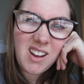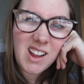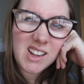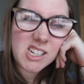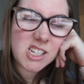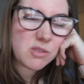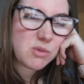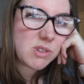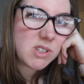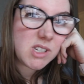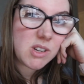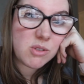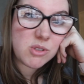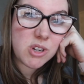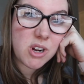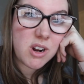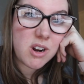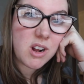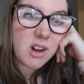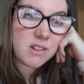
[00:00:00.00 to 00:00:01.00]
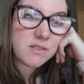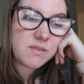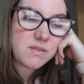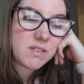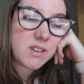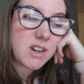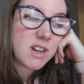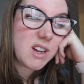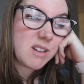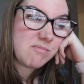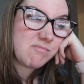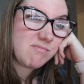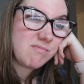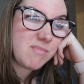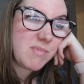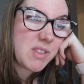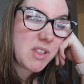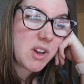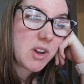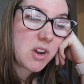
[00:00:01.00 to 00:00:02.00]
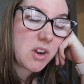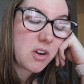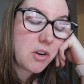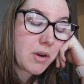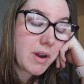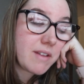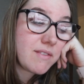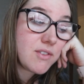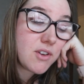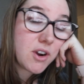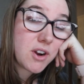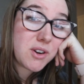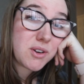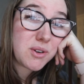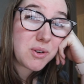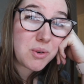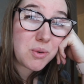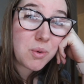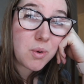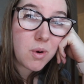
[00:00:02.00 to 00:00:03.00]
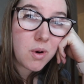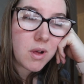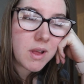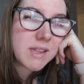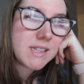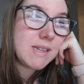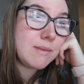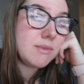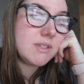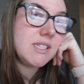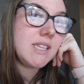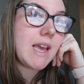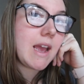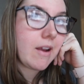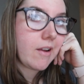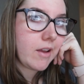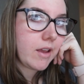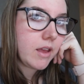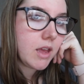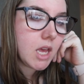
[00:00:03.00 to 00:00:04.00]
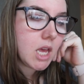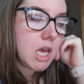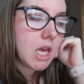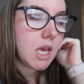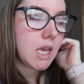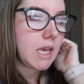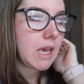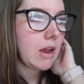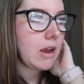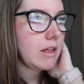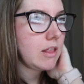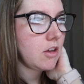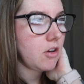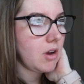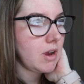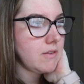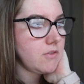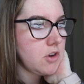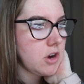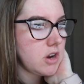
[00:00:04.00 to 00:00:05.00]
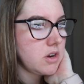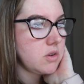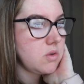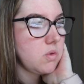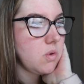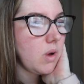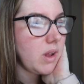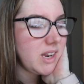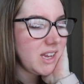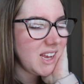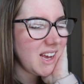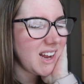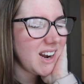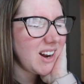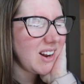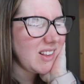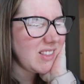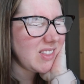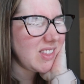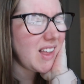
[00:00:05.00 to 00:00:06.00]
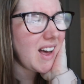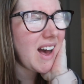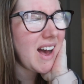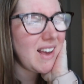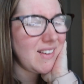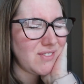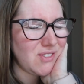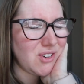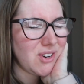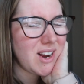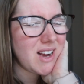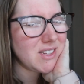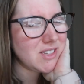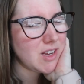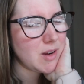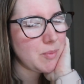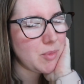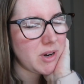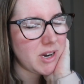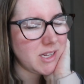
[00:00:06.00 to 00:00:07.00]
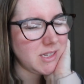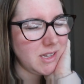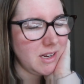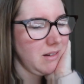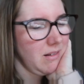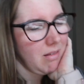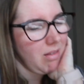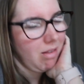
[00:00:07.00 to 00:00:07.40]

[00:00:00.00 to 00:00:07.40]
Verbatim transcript: I just went to go turn off um, the graveyard ghoul. His name is Gary. Gary the graveyard ghoul and he had a live grasshopper in his hair.